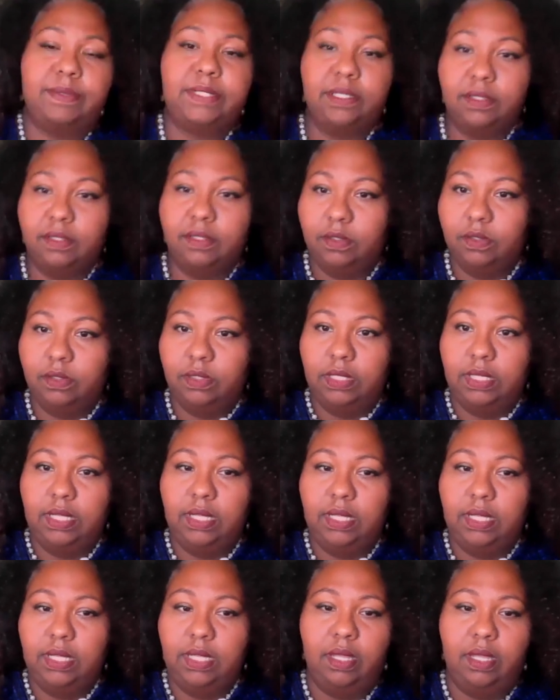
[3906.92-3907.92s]

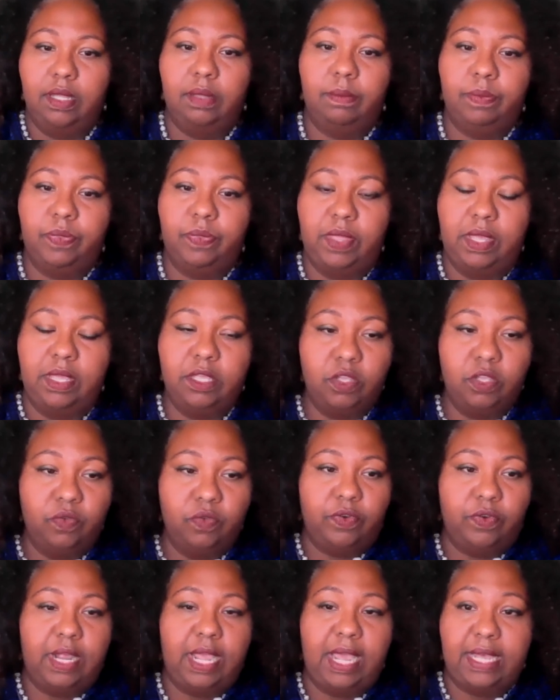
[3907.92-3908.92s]
absolutely. Thank
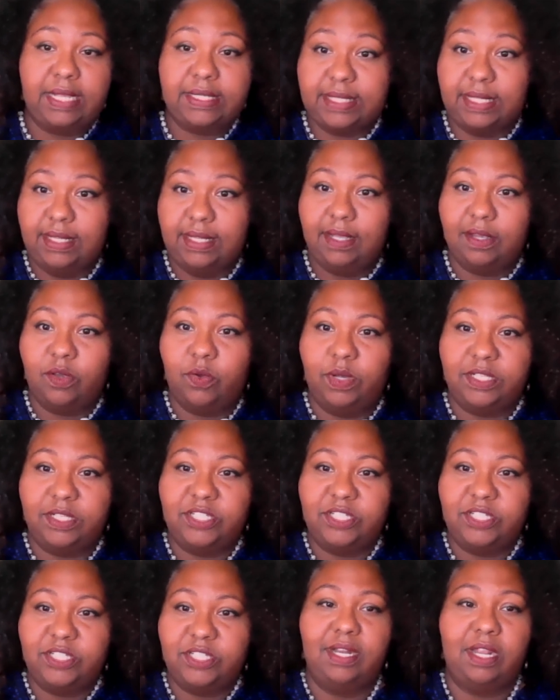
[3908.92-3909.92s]
you for asking that
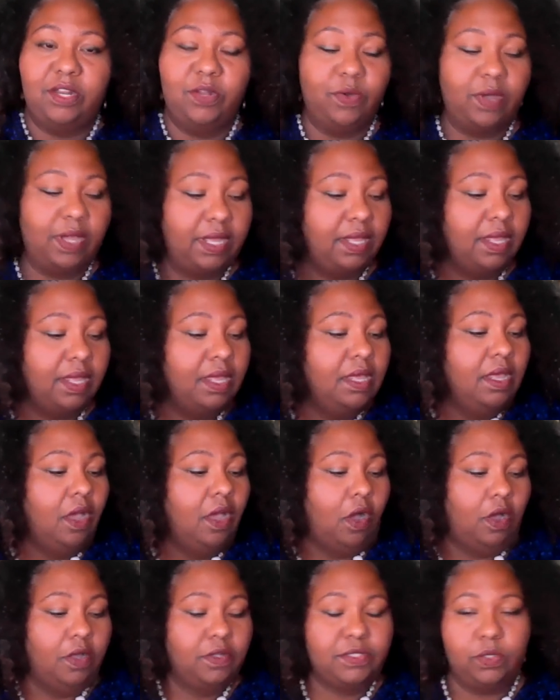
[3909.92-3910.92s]
question. I know I
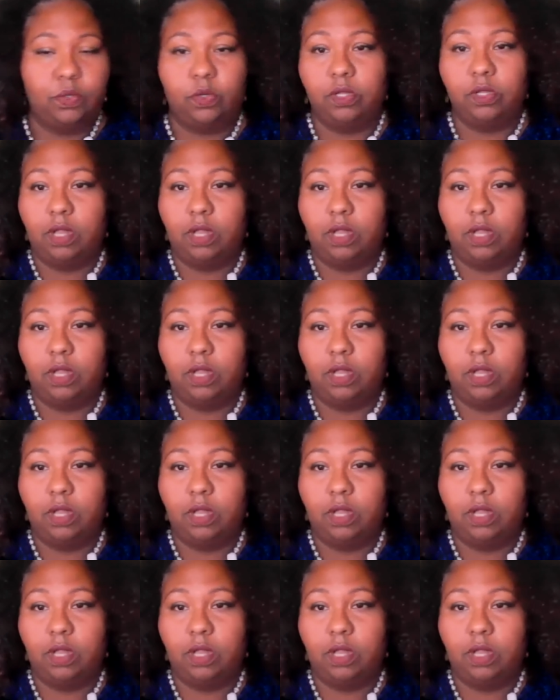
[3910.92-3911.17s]
also